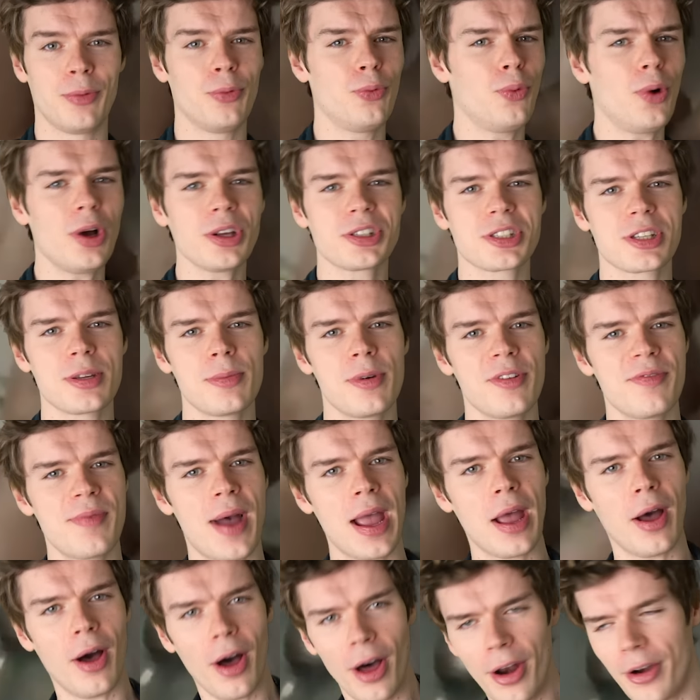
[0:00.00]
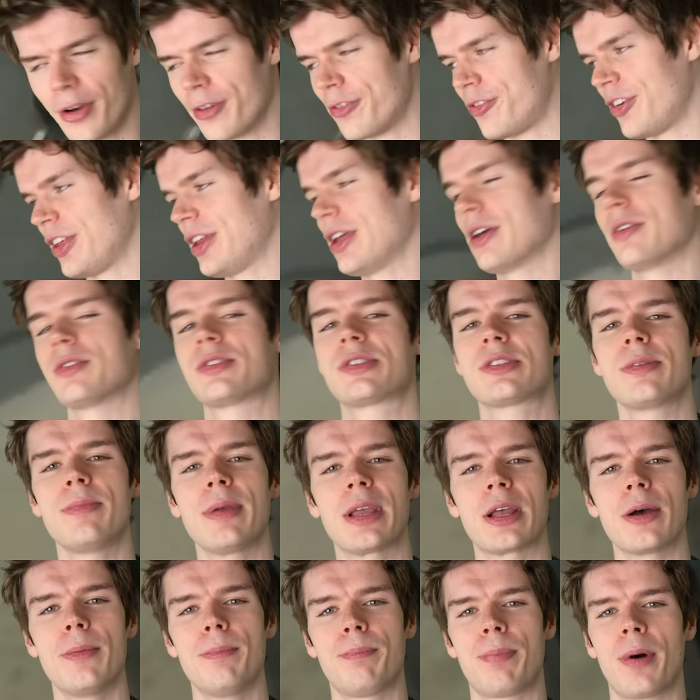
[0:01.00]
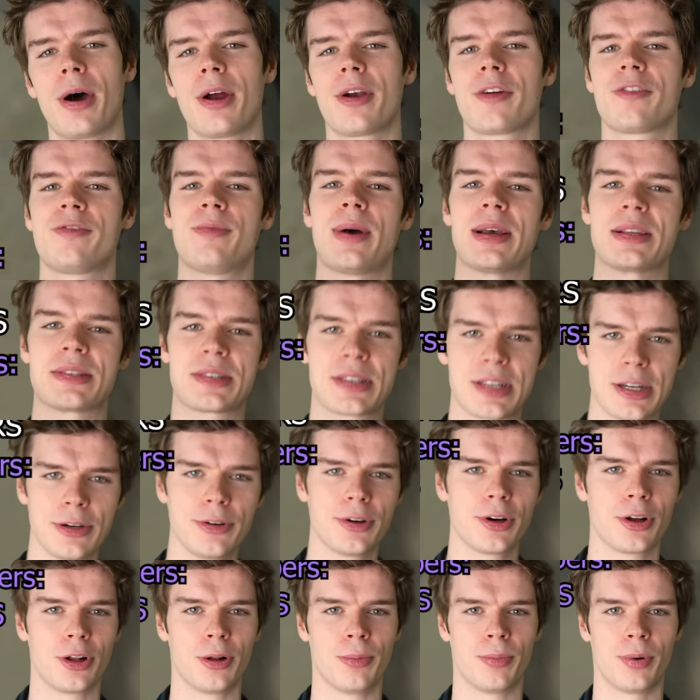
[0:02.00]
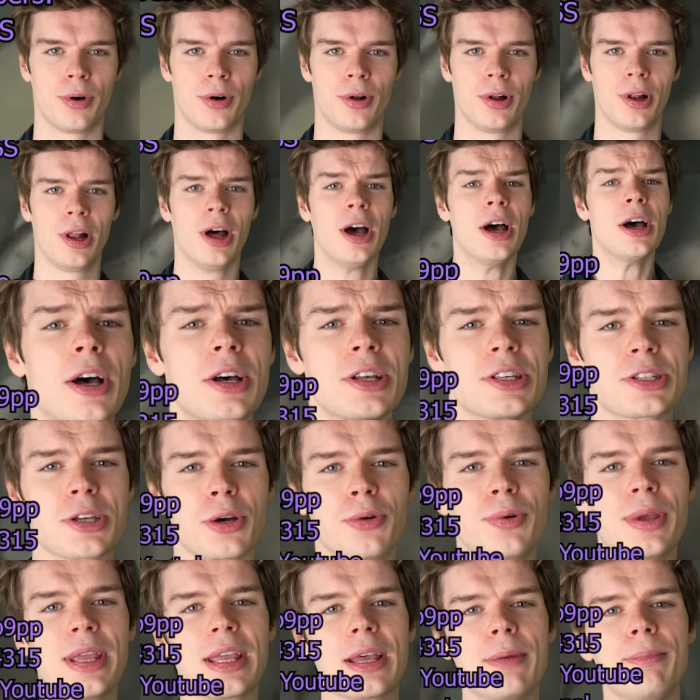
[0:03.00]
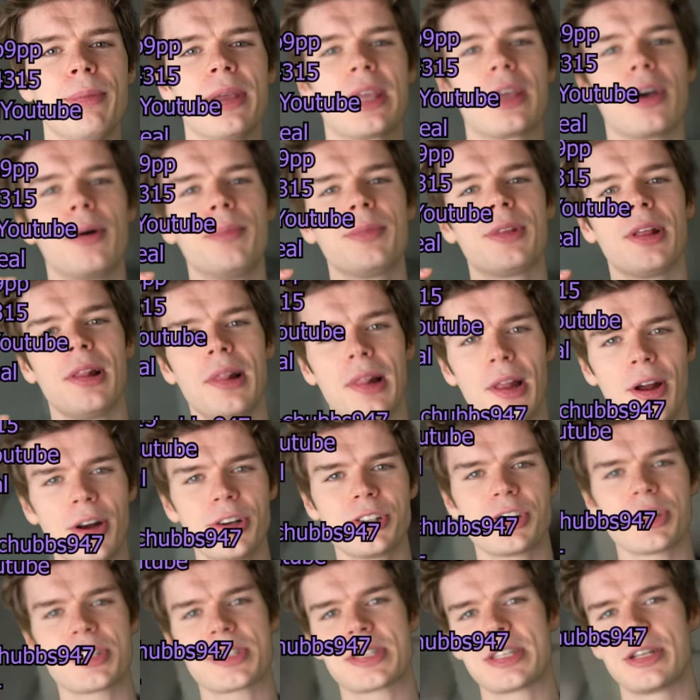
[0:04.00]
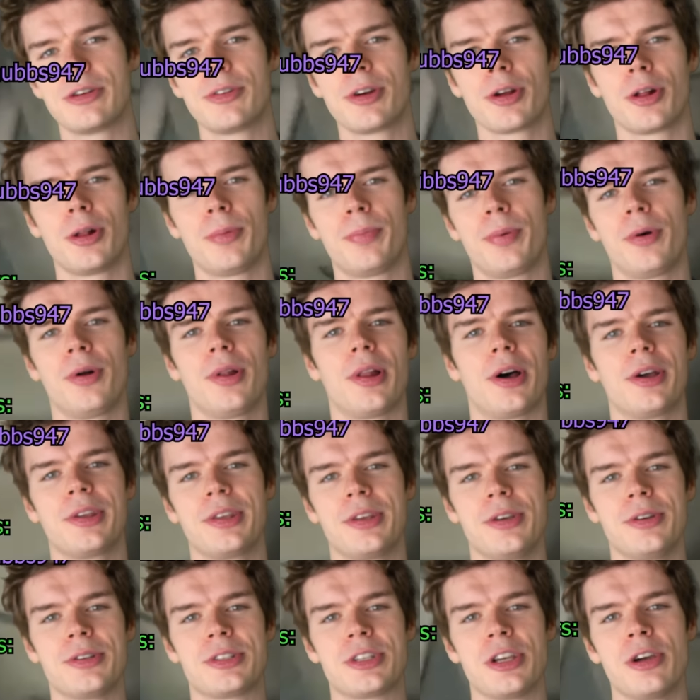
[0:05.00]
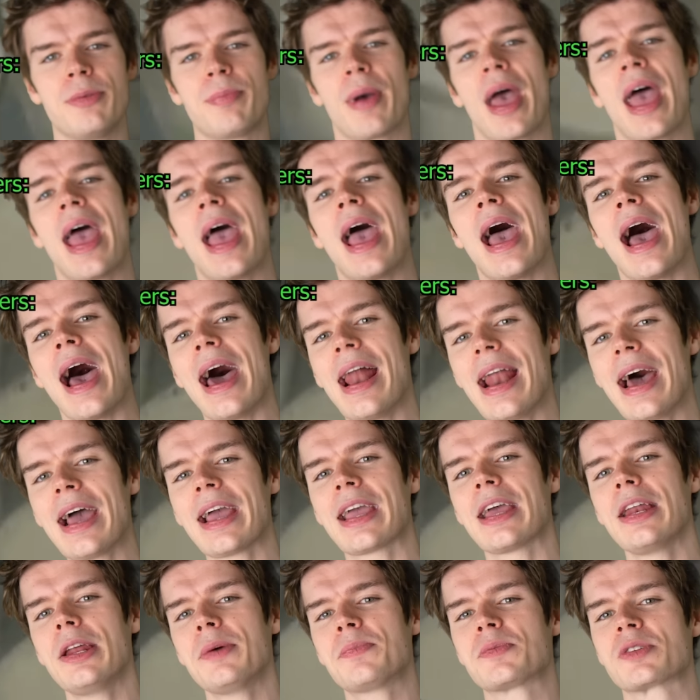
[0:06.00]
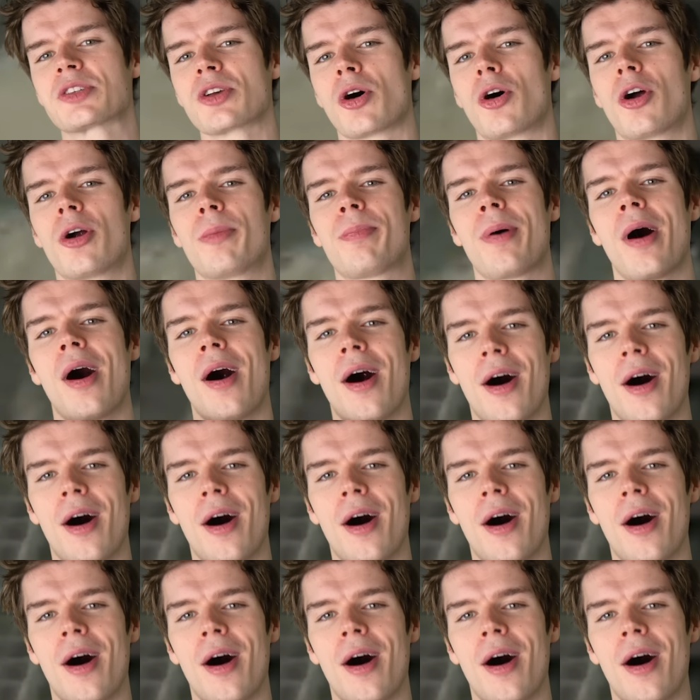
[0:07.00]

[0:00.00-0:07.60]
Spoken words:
and watch some of my other videos to become part of my cereal bowl so we can become the largest cereal bowl on YouTube and I can absorb